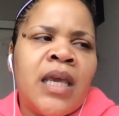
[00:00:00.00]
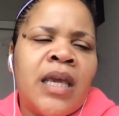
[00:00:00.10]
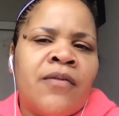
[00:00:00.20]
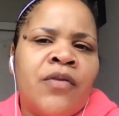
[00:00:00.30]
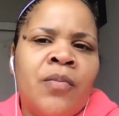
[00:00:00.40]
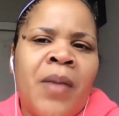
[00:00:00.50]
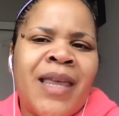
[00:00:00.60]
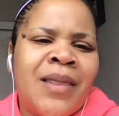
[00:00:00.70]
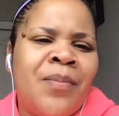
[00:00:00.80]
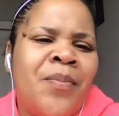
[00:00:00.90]
if you
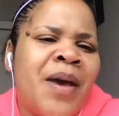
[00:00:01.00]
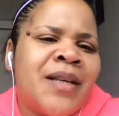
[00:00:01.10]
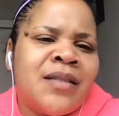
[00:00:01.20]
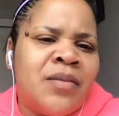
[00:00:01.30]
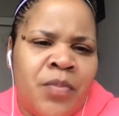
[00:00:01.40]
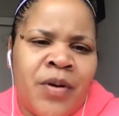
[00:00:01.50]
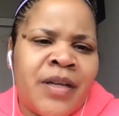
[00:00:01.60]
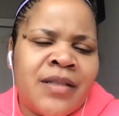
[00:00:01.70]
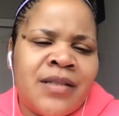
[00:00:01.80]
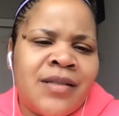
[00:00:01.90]
make the best
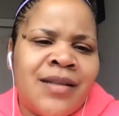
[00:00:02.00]
bricks,